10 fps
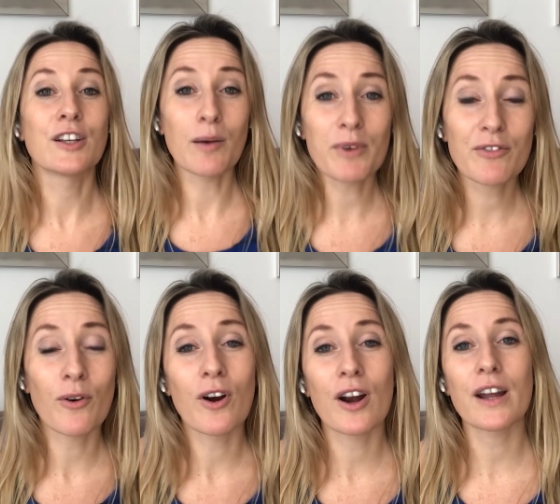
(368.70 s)
Number
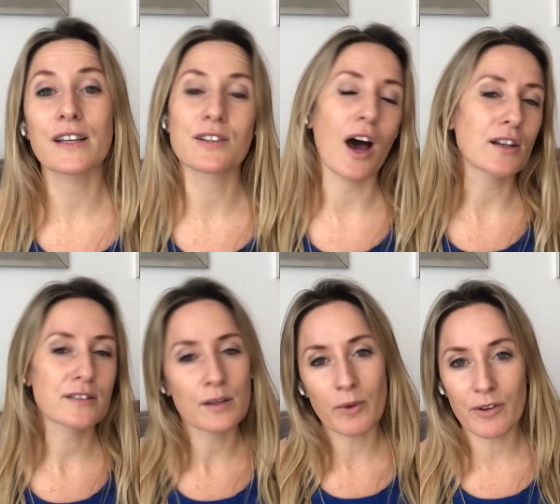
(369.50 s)
four is
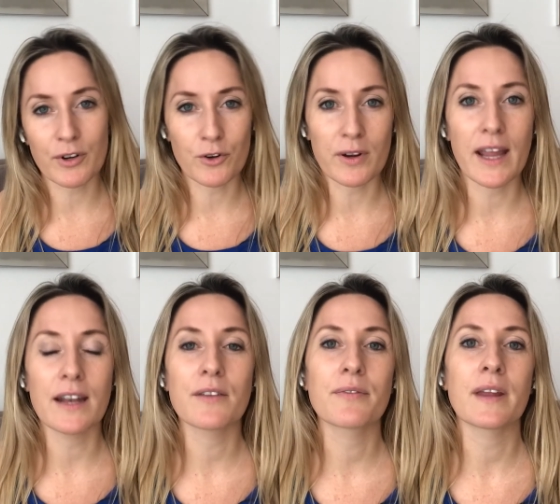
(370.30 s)
honestly more of a
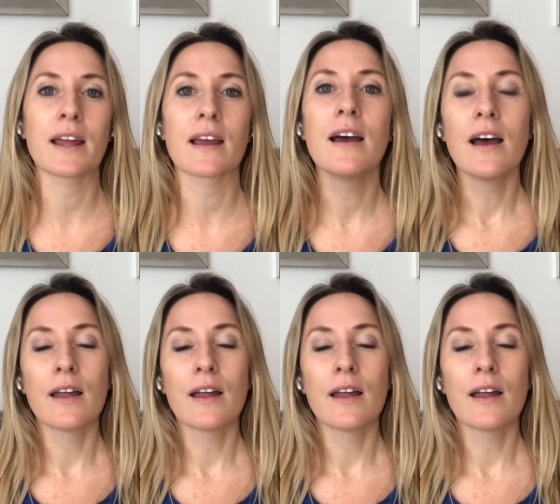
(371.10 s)
creative thing